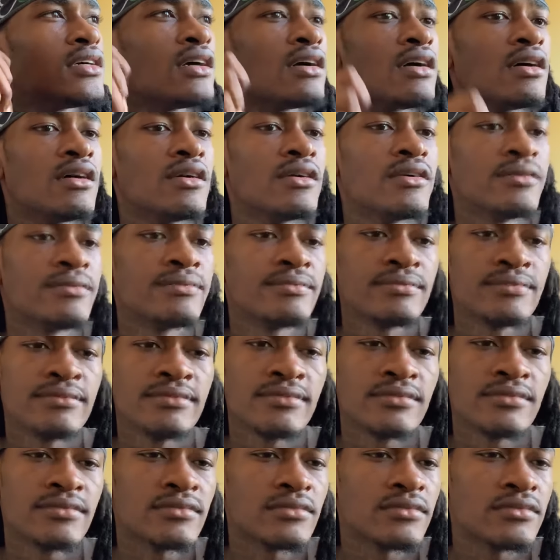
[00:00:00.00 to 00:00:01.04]
Um,
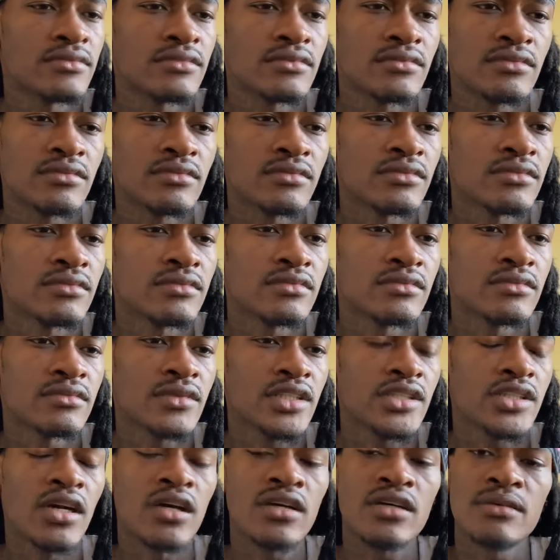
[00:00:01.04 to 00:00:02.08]

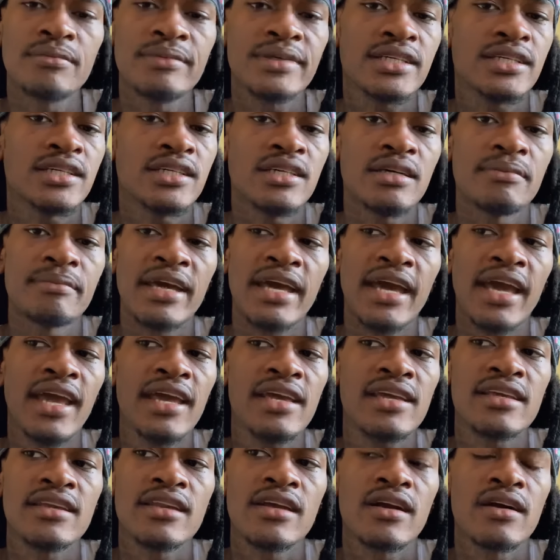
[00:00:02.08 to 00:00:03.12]
y'all gonna be good, man.
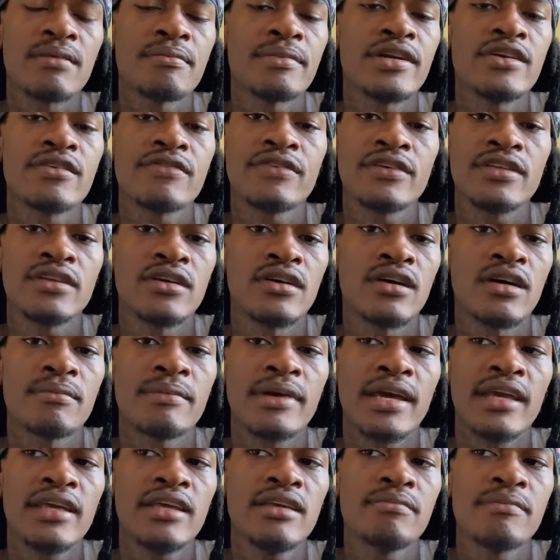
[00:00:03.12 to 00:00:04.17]
Hang in there. I'm here for y'all,
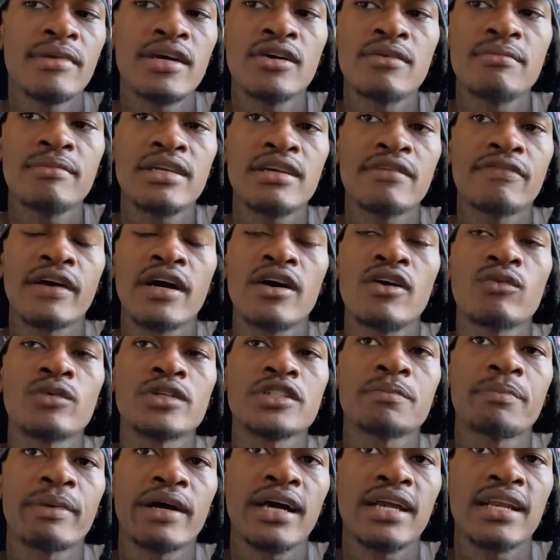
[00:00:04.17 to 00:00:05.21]
man. Email me if I don't
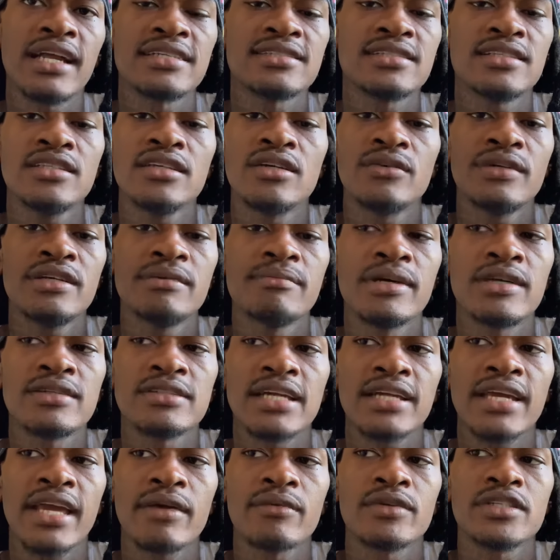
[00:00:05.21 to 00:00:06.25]
respond. I see your emails.
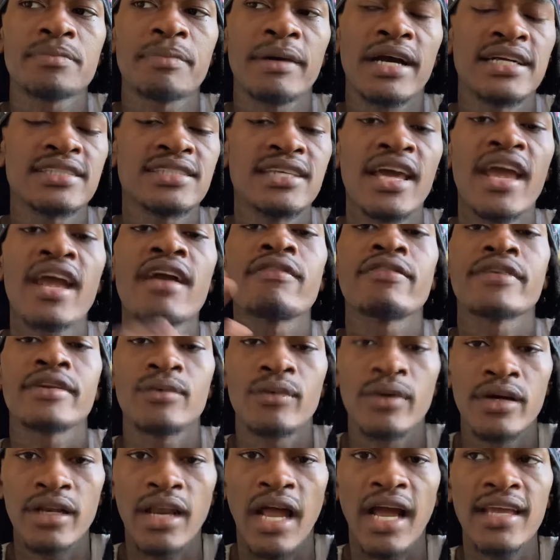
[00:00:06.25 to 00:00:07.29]
I can't respond to
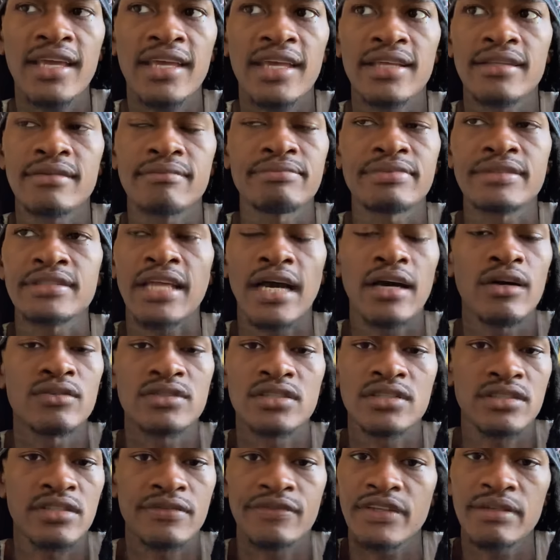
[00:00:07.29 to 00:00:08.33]
everyone. I get
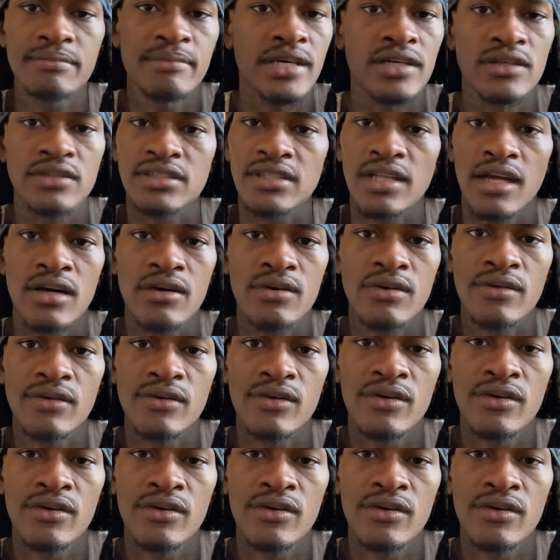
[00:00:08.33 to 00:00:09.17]
thousands of emails now.